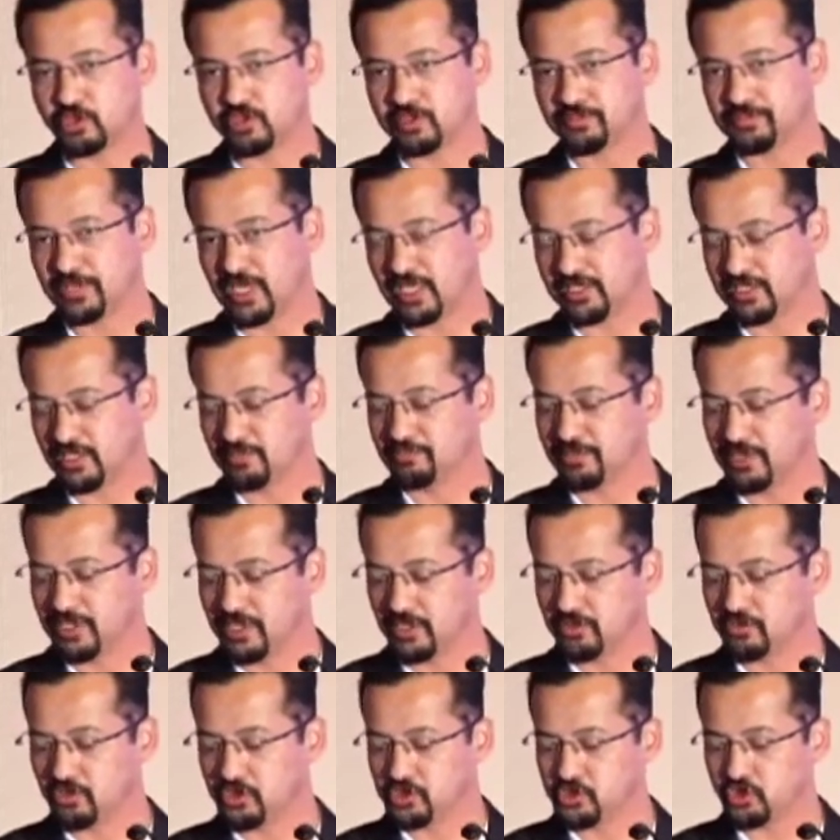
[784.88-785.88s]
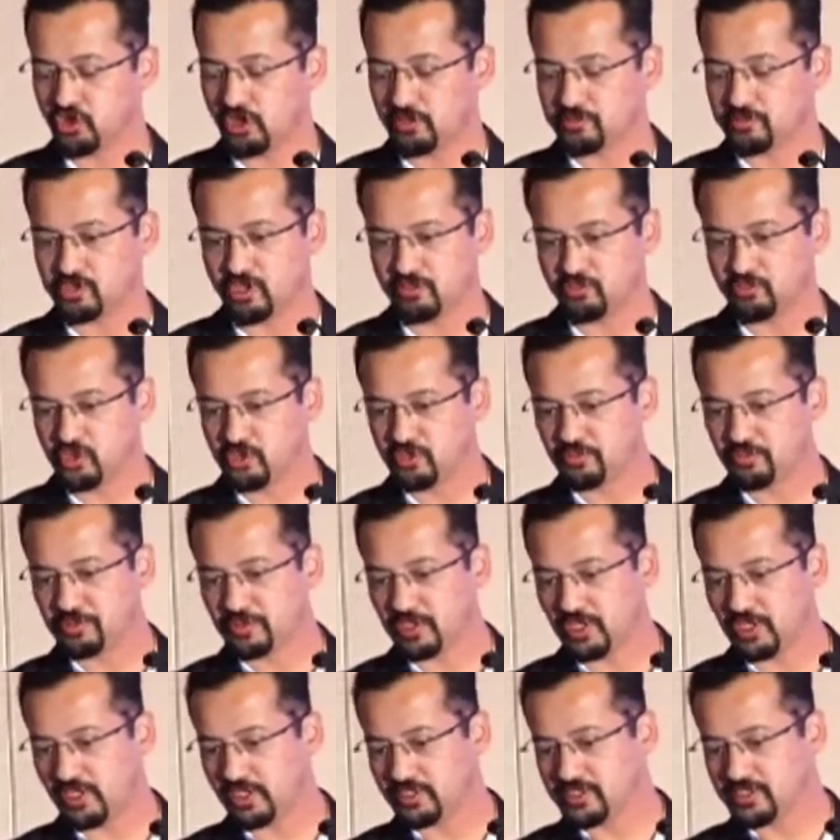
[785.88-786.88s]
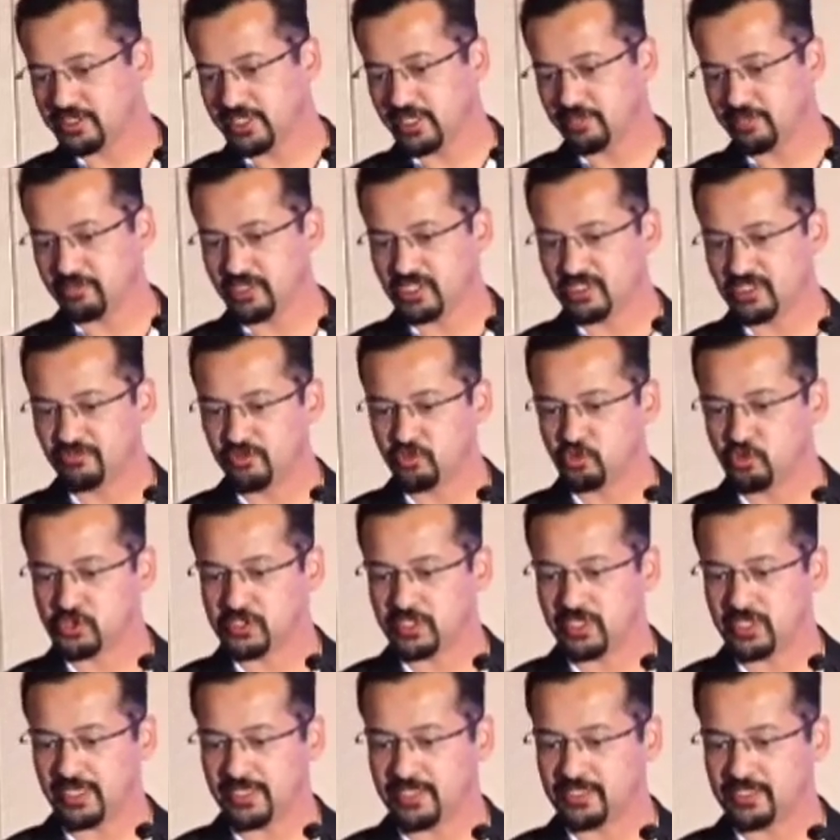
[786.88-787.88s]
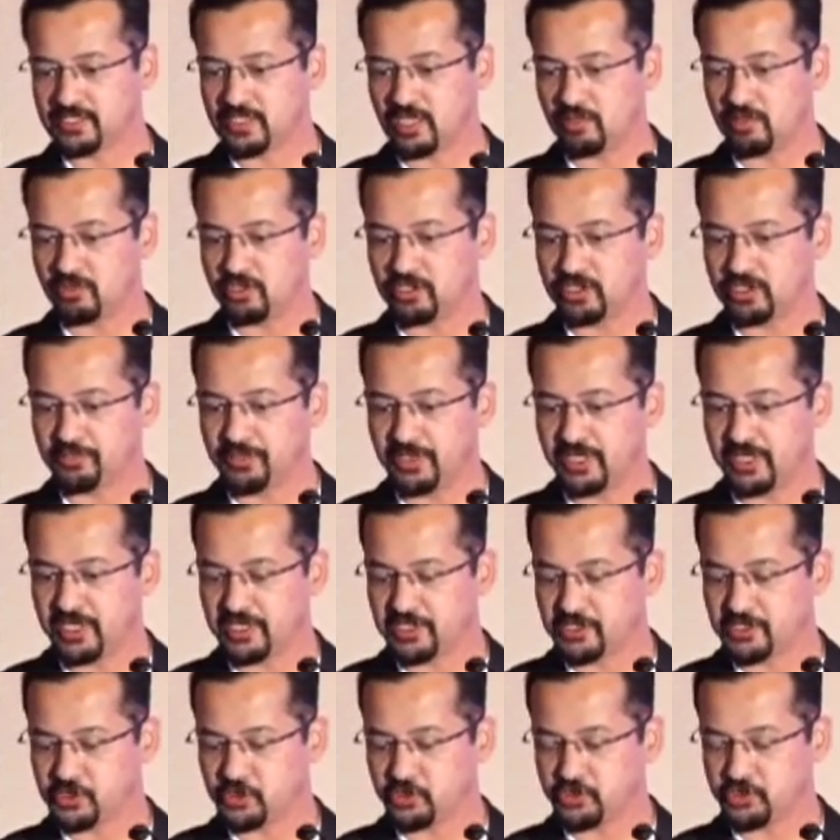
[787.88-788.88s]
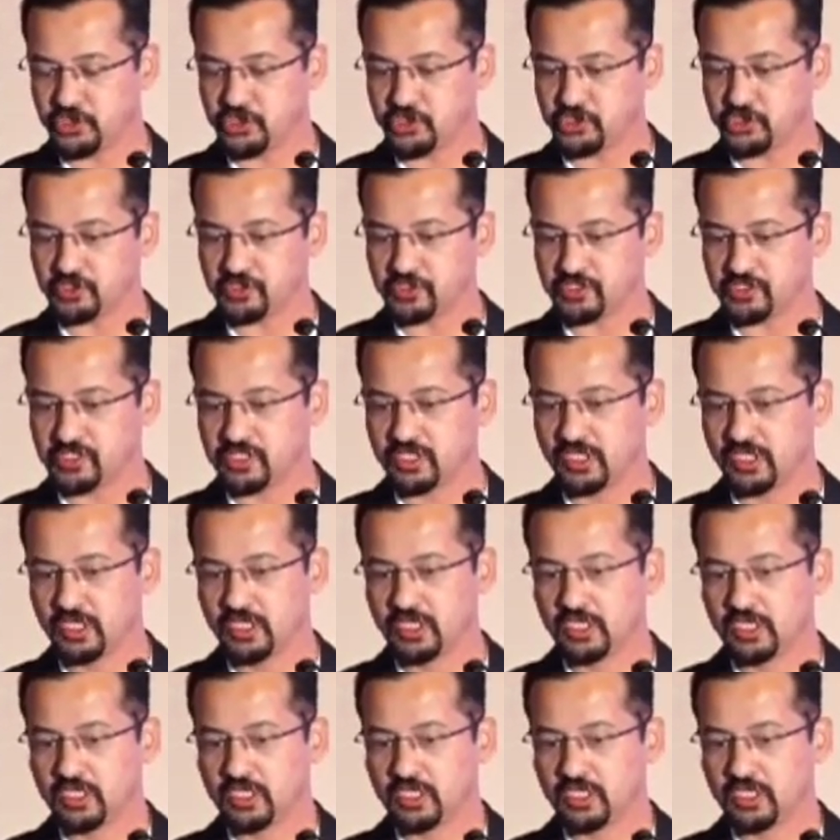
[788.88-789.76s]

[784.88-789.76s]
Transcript: probably, I think, pretty good job. So I'm going to skip these few slides about the perioperative situations.